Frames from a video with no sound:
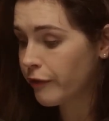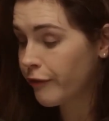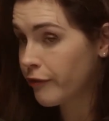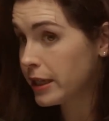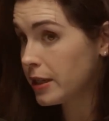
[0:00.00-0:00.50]

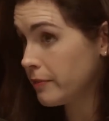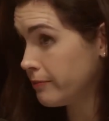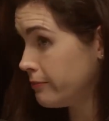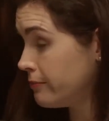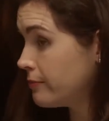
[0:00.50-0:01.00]

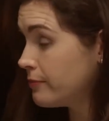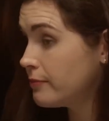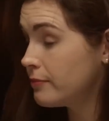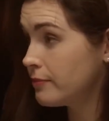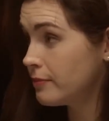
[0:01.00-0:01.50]
freedom
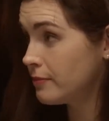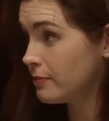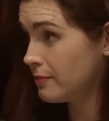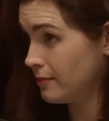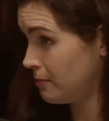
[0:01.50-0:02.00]

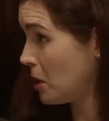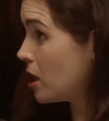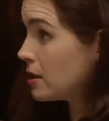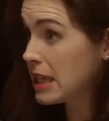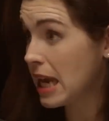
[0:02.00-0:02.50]

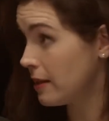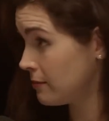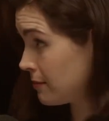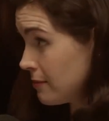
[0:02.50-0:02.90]
per se